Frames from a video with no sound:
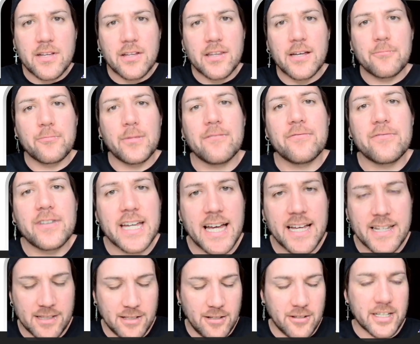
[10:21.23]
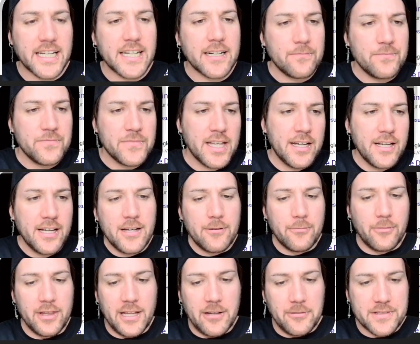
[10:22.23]
So then when VAs log in,
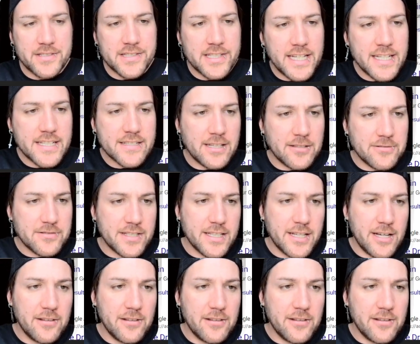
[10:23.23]
what they will see is they'll see